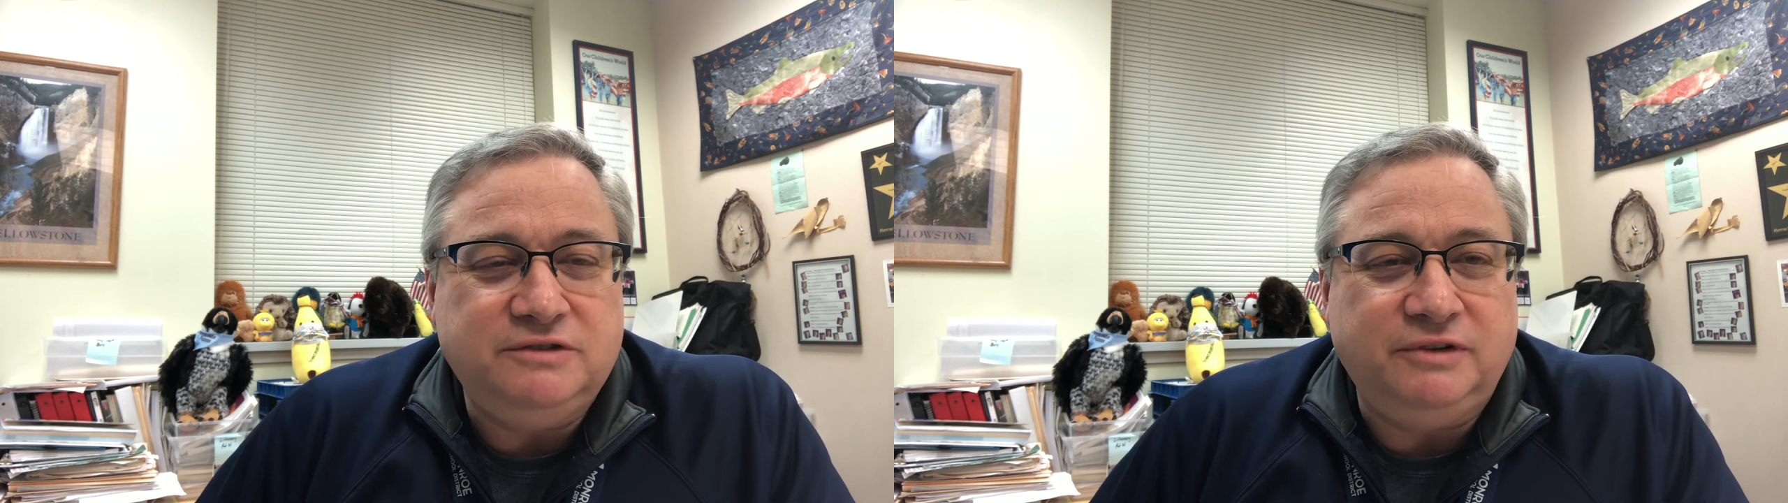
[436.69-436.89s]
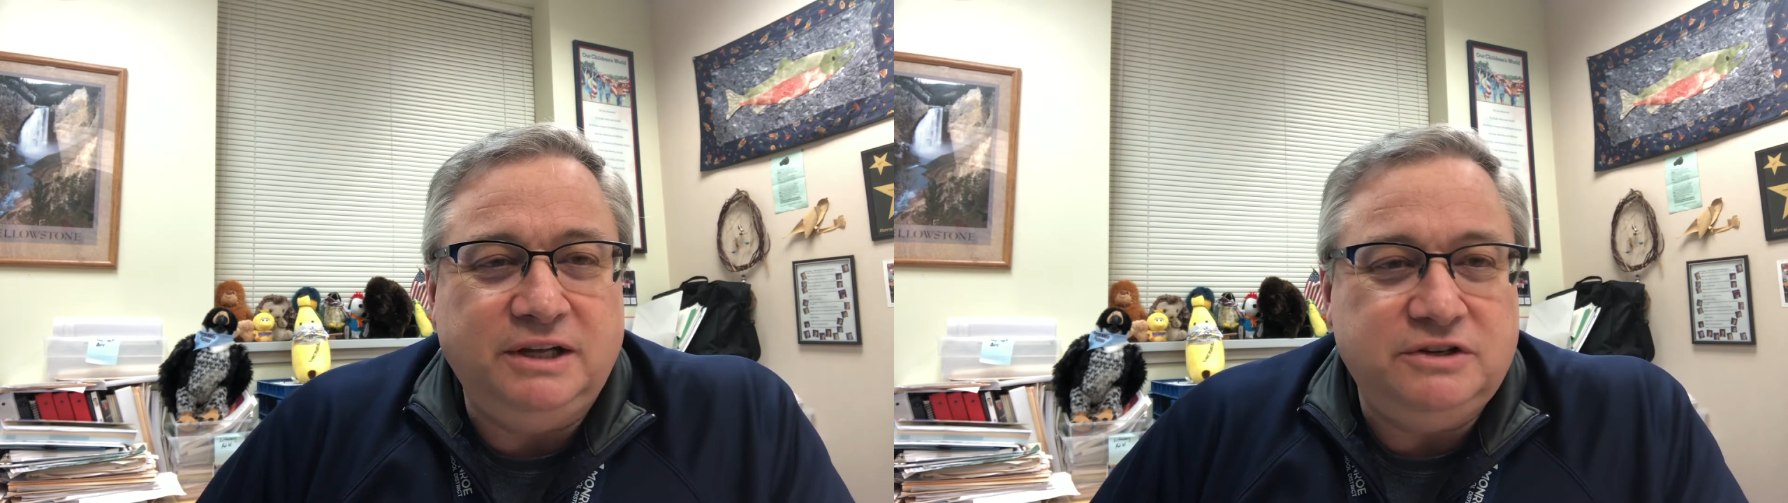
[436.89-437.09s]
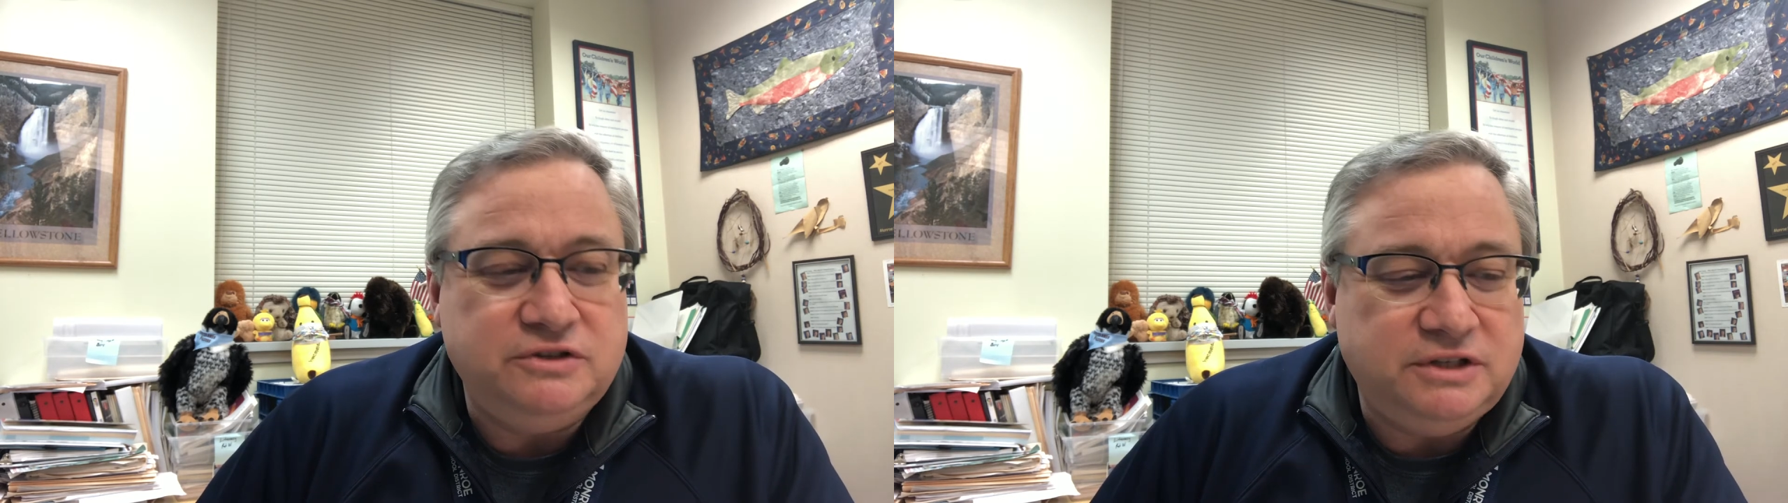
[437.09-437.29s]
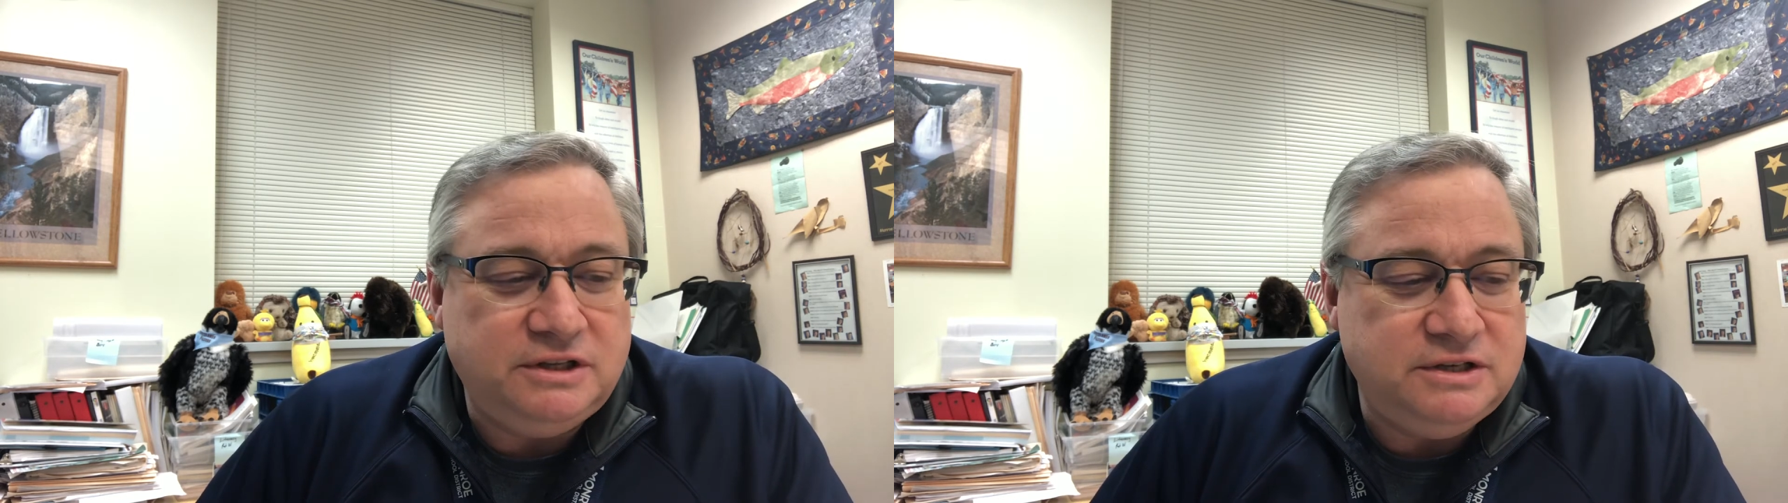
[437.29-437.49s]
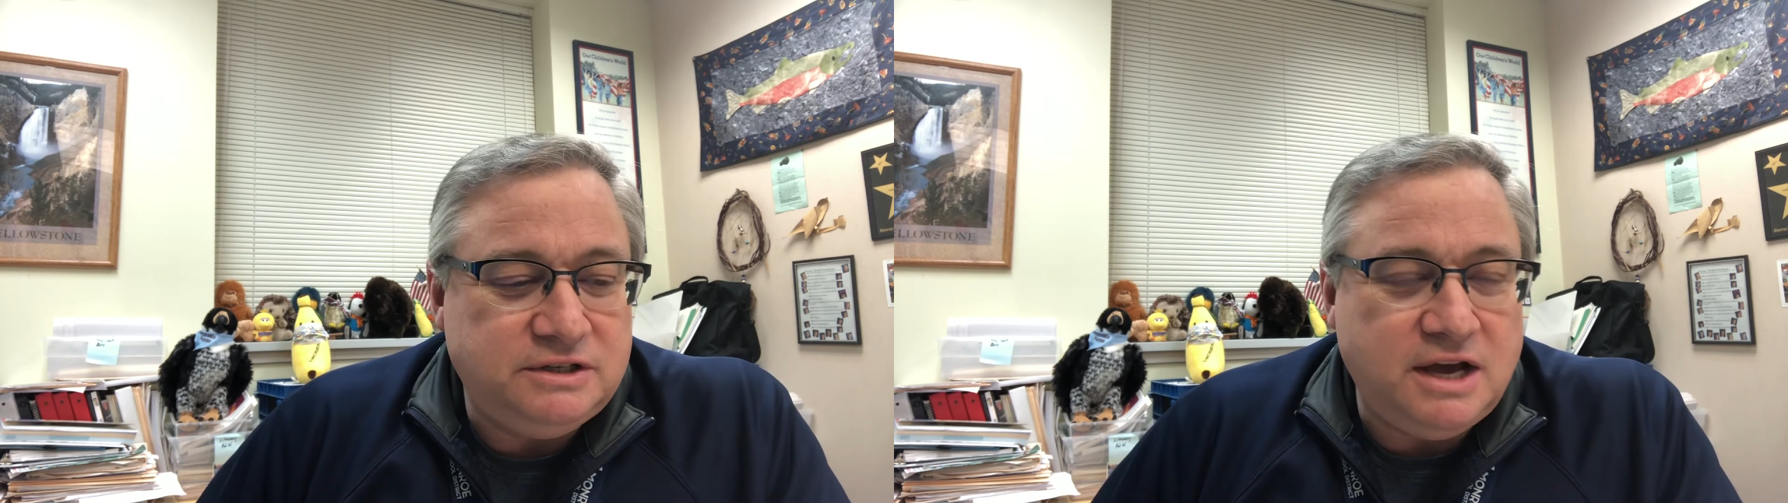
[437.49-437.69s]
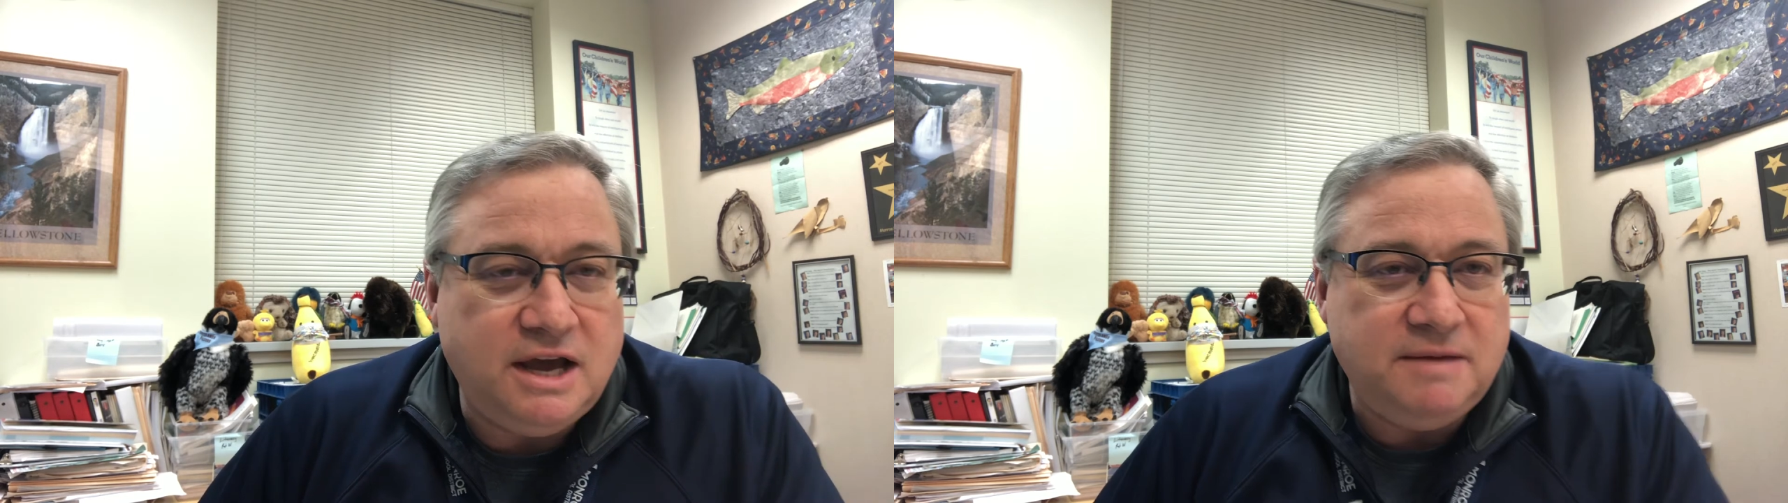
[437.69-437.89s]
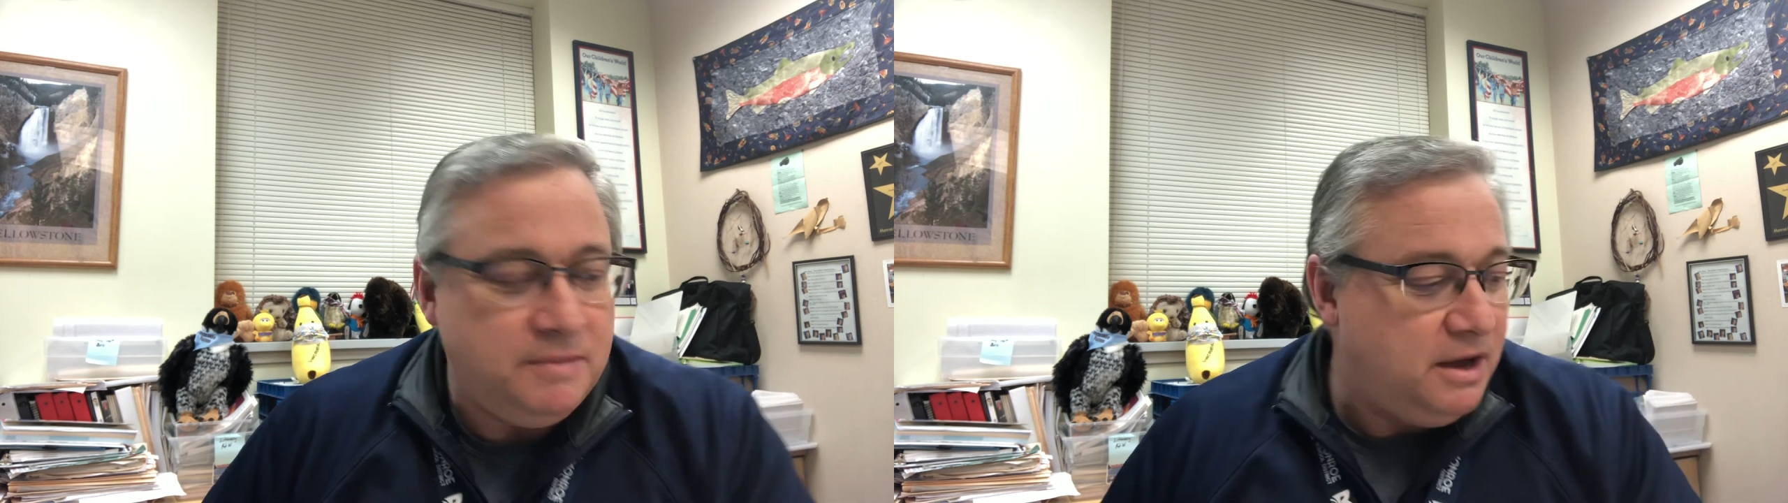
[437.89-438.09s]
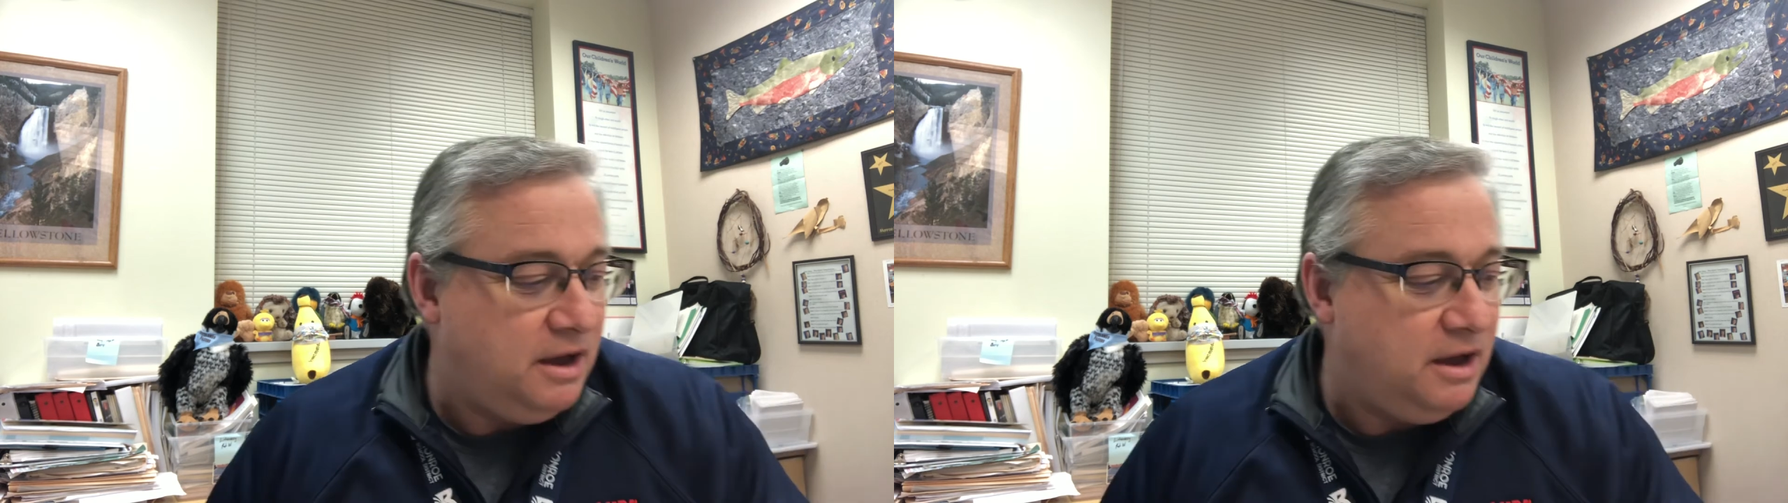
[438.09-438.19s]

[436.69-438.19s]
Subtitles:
of Allegiance at this time.